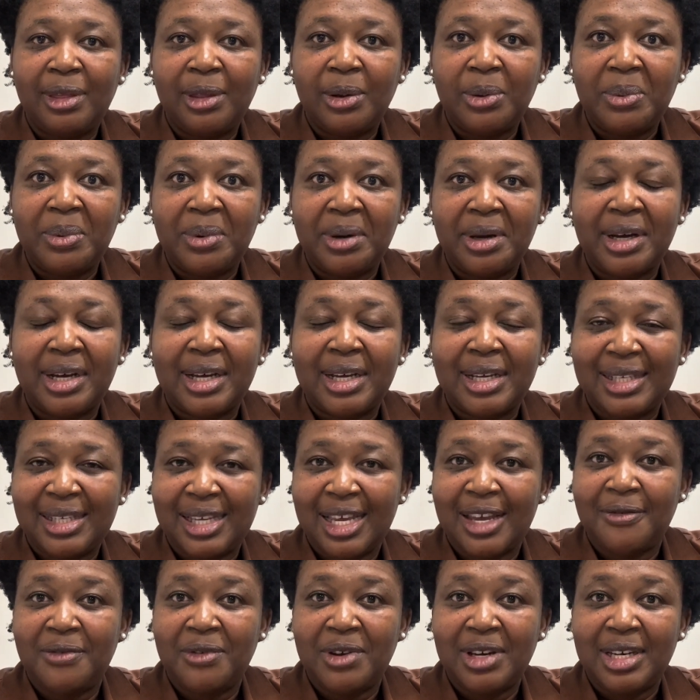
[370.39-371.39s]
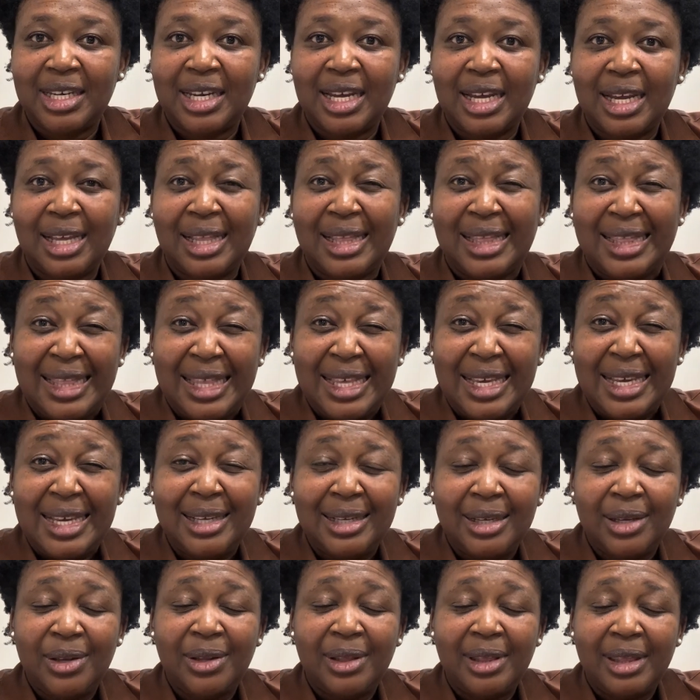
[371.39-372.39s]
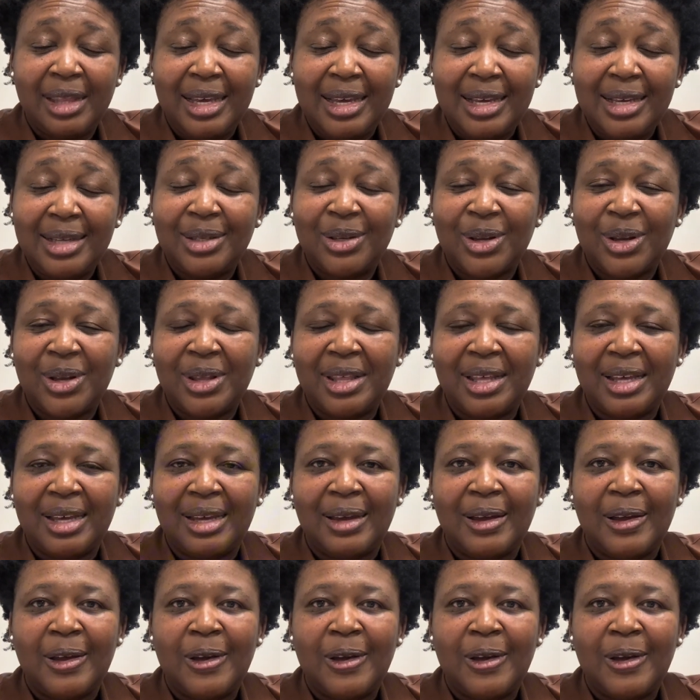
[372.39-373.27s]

the workers every day, these are the,